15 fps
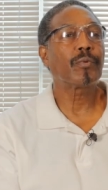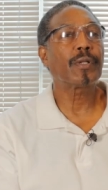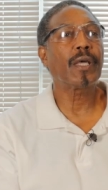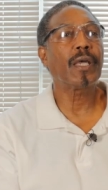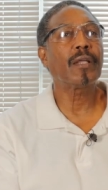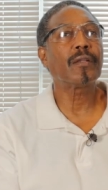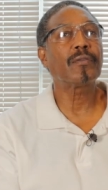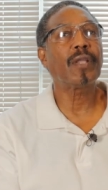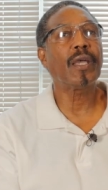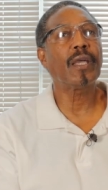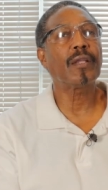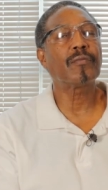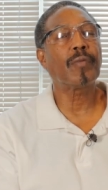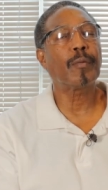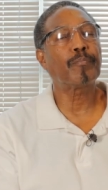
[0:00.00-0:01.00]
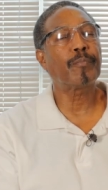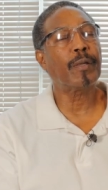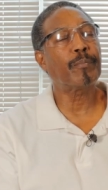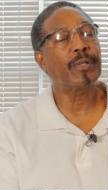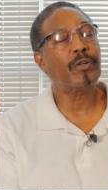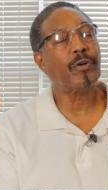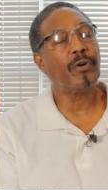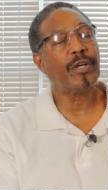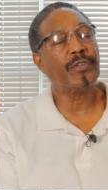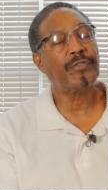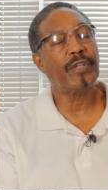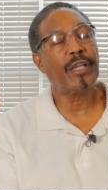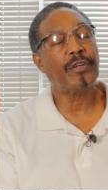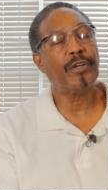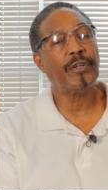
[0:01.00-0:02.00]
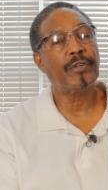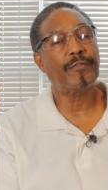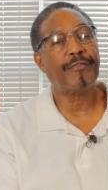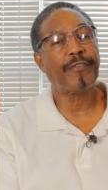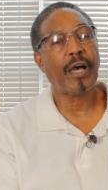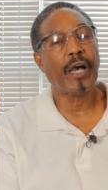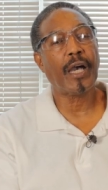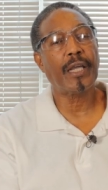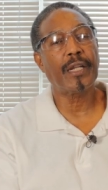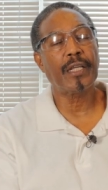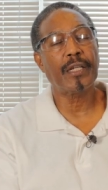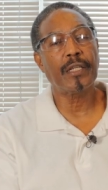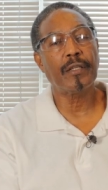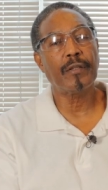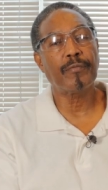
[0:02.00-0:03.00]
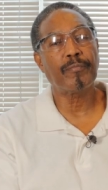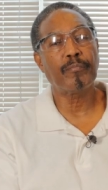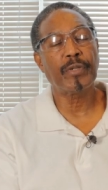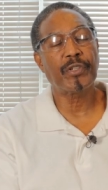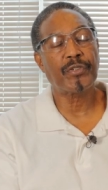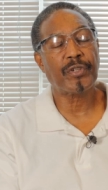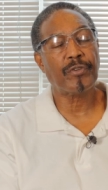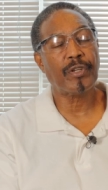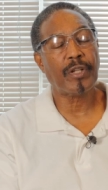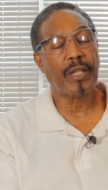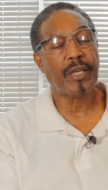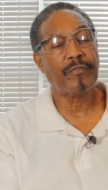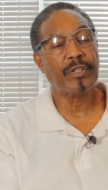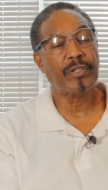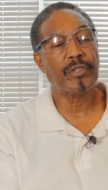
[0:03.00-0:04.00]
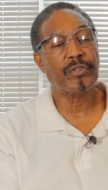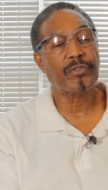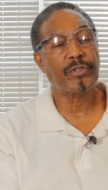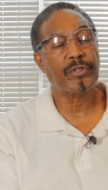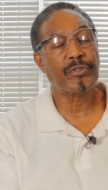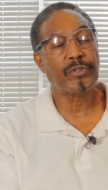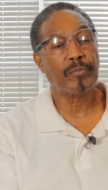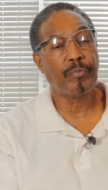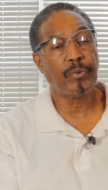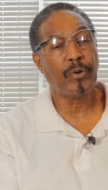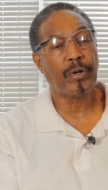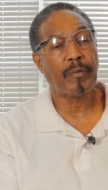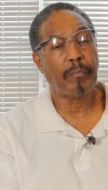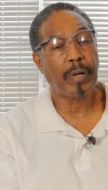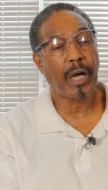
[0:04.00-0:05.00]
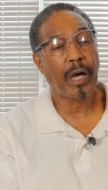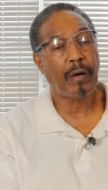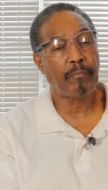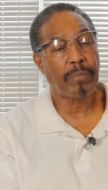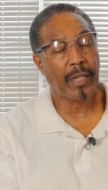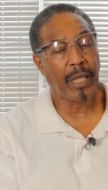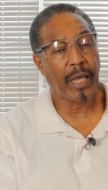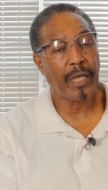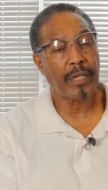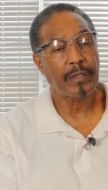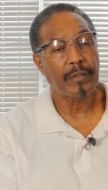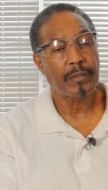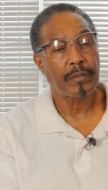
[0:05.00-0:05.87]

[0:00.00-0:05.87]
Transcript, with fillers: Well, they, they because they couldn't find any material evidence to support a bomb plot.